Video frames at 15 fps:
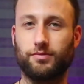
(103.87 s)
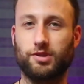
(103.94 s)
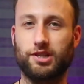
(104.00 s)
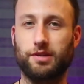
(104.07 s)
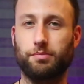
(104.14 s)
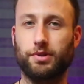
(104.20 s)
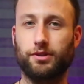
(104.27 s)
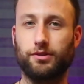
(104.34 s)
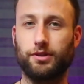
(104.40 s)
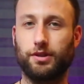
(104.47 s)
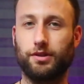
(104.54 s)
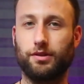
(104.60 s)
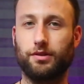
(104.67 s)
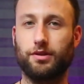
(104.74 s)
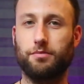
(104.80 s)
Typically,
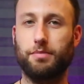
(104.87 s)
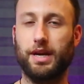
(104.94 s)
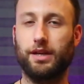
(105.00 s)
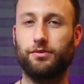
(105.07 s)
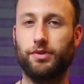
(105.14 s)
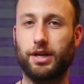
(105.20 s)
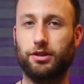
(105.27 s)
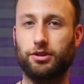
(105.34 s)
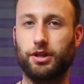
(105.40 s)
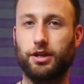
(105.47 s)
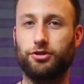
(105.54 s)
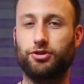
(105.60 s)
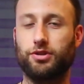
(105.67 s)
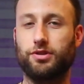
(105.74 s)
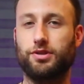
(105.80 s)
the main
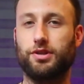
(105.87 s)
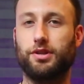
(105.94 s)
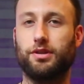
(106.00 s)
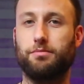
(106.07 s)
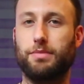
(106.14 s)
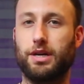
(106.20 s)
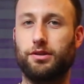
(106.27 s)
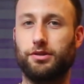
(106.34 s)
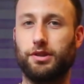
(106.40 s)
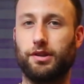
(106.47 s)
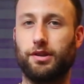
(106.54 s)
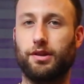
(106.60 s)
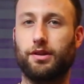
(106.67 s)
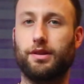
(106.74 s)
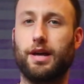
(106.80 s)
variations in the
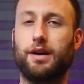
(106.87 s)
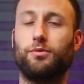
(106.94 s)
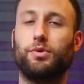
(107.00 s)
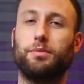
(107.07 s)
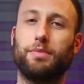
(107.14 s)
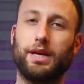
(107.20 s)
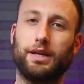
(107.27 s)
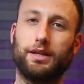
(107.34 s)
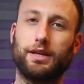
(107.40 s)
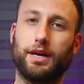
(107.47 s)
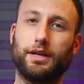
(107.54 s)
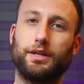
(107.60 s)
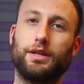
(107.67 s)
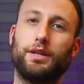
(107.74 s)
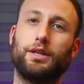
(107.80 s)
melody that we may
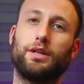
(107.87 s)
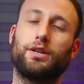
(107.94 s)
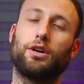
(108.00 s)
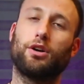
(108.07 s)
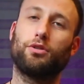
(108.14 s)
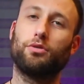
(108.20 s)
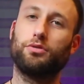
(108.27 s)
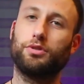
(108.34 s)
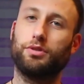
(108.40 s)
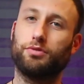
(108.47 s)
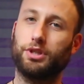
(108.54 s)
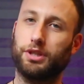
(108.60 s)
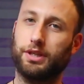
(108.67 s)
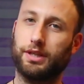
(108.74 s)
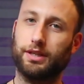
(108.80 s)
get are only
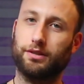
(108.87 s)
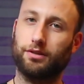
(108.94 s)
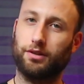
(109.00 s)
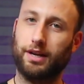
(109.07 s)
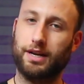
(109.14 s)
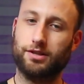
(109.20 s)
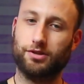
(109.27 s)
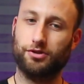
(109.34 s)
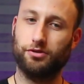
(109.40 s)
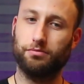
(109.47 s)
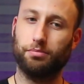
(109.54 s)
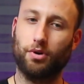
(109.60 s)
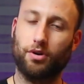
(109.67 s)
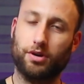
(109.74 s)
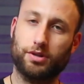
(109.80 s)
really in the last 2
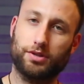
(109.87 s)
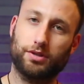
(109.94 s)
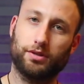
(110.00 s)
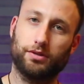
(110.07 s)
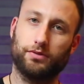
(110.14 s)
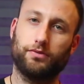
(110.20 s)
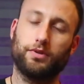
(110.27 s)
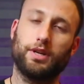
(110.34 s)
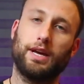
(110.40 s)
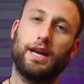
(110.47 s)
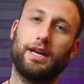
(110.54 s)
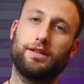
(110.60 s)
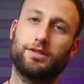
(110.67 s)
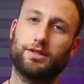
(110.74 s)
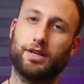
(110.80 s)
bars of the
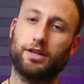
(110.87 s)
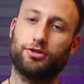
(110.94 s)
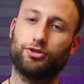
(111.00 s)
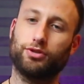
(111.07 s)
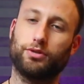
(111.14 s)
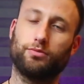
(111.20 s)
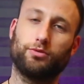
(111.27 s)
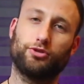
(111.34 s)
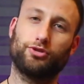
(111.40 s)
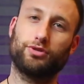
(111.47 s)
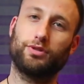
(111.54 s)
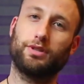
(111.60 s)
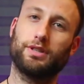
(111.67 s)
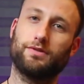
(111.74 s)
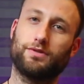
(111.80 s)
A section, which
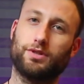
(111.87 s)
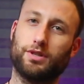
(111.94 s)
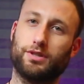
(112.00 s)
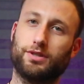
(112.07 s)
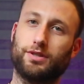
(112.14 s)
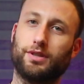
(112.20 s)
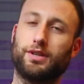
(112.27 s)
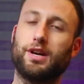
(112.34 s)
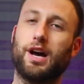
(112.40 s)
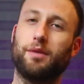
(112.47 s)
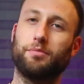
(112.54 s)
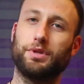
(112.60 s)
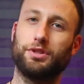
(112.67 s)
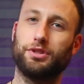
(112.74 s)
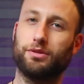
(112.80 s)
gives us the
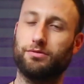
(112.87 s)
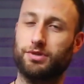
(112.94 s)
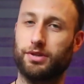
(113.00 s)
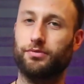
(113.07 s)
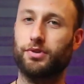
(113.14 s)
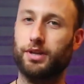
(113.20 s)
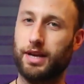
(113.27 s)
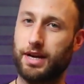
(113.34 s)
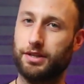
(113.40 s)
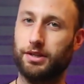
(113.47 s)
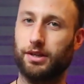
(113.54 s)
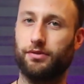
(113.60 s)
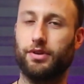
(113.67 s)
common, different ending